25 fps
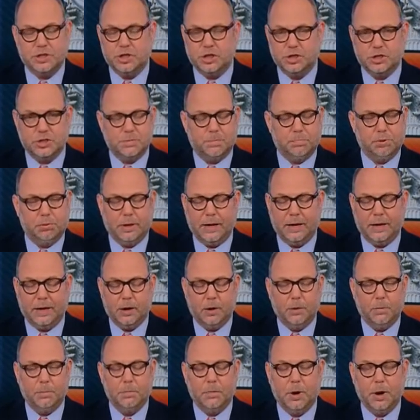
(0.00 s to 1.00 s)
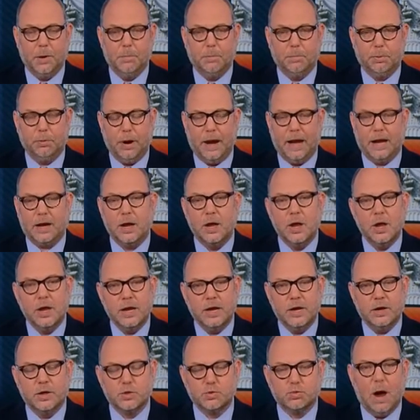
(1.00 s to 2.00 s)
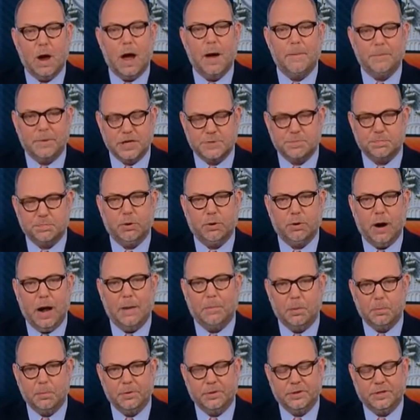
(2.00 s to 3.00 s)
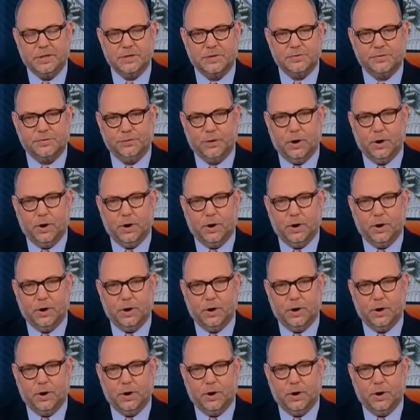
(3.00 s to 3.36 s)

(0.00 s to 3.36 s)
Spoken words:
it's just a plain old prank. Here's Romney's problem with this.